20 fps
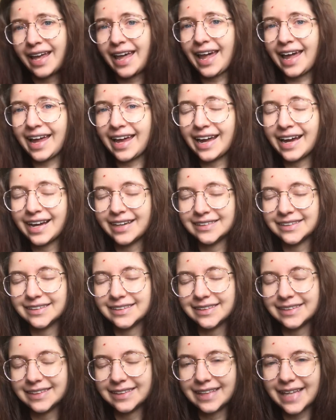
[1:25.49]
And
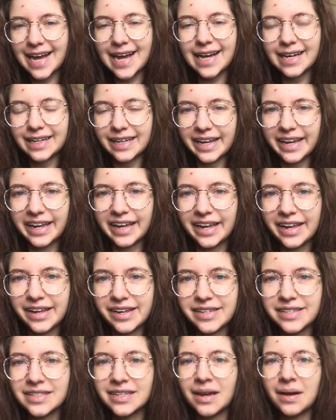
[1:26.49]
that
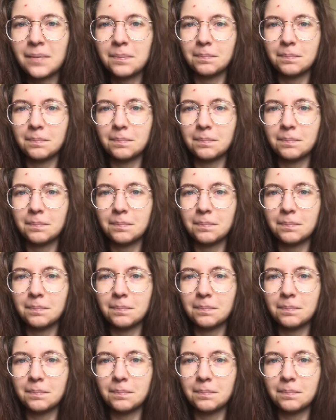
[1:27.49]
is